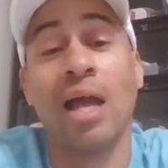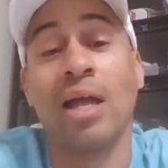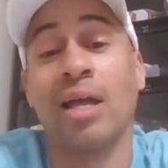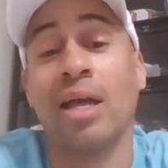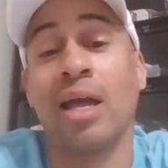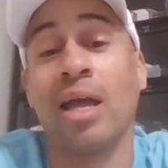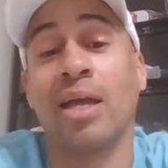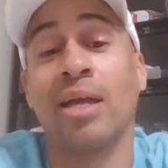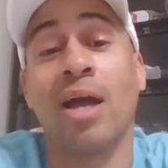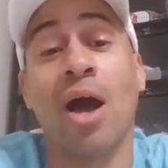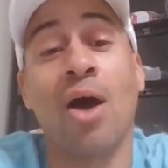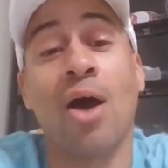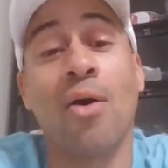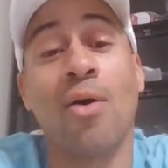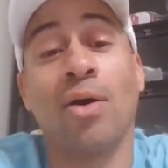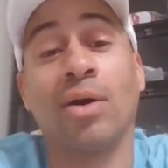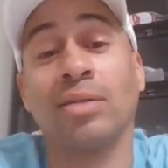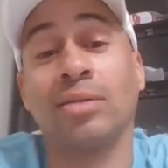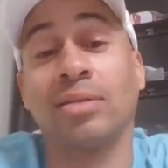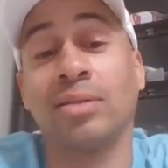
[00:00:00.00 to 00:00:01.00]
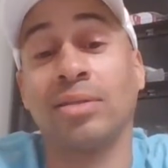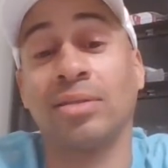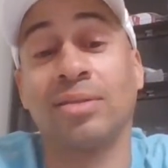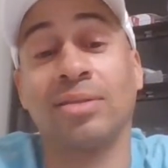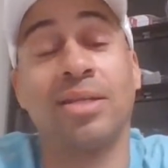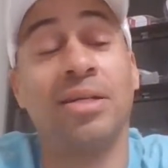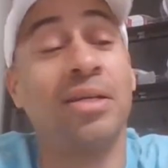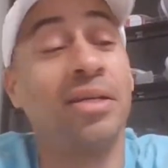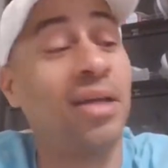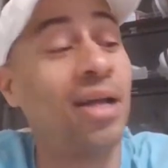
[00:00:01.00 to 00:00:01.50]
Yeah, y'all,
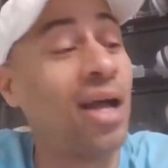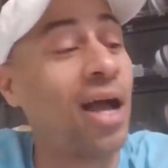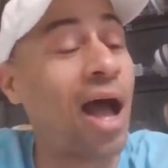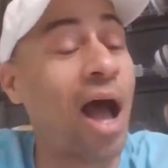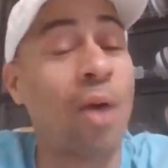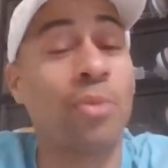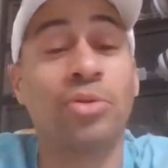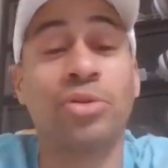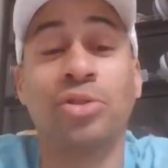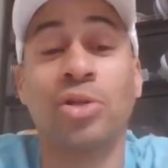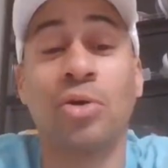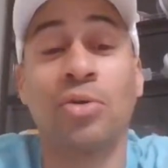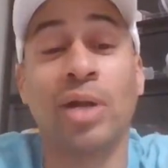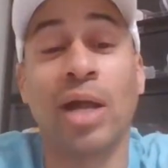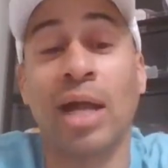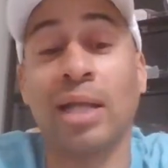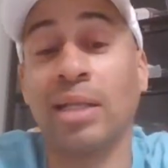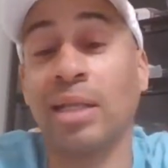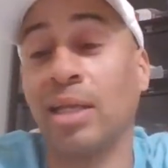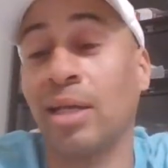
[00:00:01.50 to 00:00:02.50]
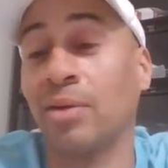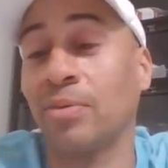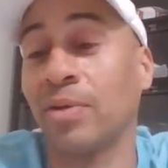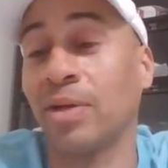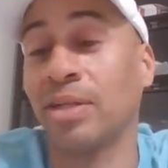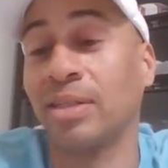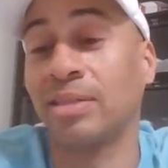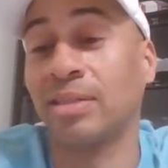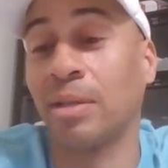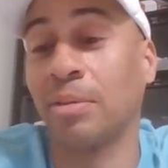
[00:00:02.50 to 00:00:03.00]
I was told I had to get
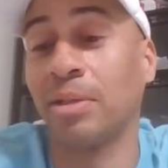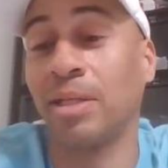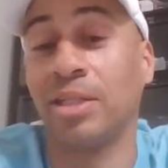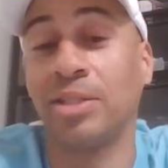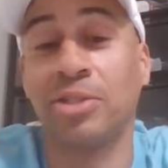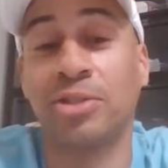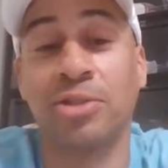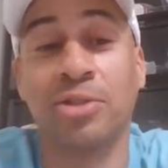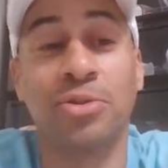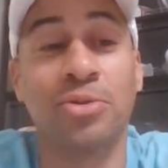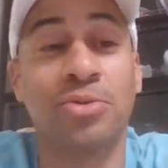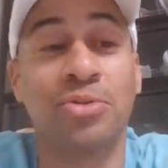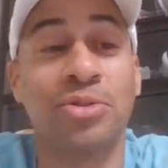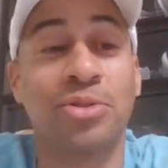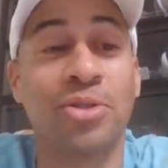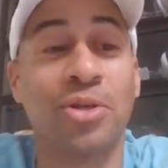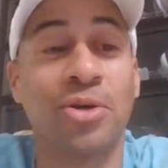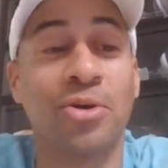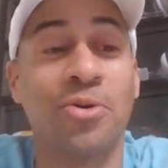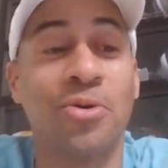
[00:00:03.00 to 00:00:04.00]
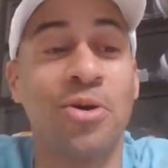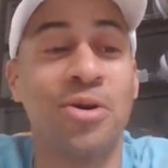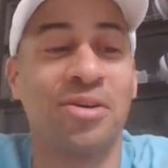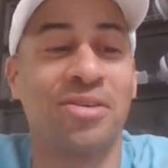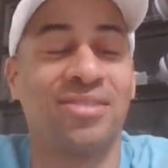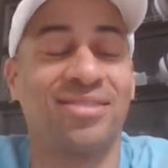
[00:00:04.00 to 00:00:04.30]
rid of some of these shoes, so